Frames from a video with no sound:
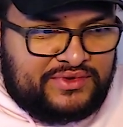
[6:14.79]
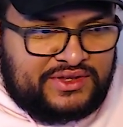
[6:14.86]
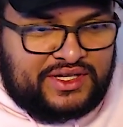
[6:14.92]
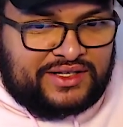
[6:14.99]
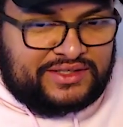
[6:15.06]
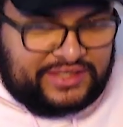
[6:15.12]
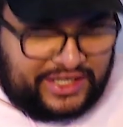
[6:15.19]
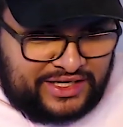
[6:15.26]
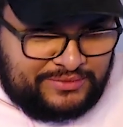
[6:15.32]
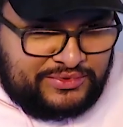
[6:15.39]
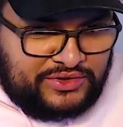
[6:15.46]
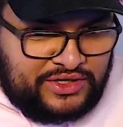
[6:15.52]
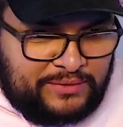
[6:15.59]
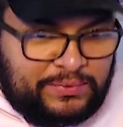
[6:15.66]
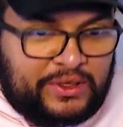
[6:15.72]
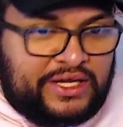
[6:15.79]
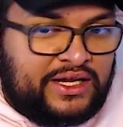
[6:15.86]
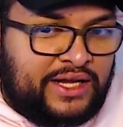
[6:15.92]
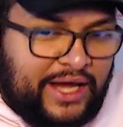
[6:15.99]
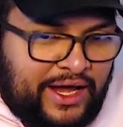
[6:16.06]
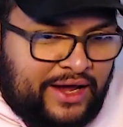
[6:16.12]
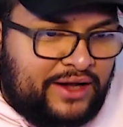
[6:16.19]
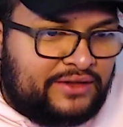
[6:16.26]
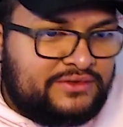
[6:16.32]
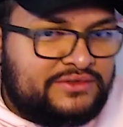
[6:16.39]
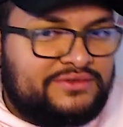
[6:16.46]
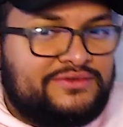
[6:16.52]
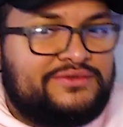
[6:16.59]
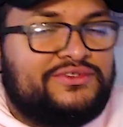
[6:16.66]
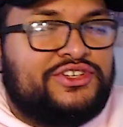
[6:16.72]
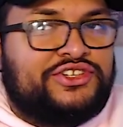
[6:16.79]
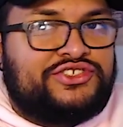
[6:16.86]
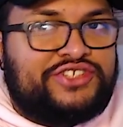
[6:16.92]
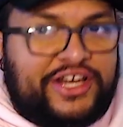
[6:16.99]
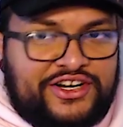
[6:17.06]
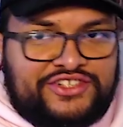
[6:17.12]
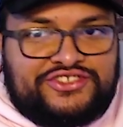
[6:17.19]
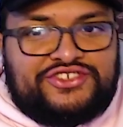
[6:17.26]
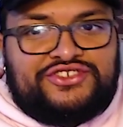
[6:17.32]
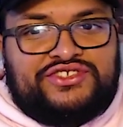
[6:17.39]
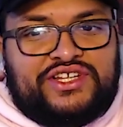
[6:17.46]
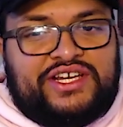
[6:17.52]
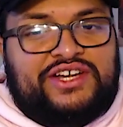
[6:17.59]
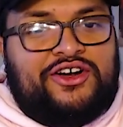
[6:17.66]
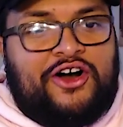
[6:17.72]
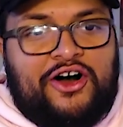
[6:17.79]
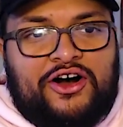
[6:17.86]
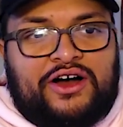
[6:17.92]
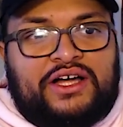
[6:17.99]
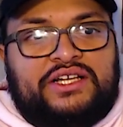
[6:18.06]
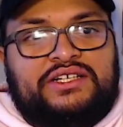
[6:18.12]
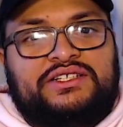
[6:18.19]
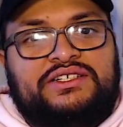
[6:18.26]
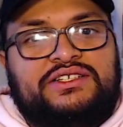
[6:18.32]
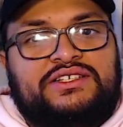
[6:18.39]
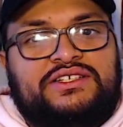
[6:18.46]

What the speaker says: the table they're playing at, the chairs they're sitting on.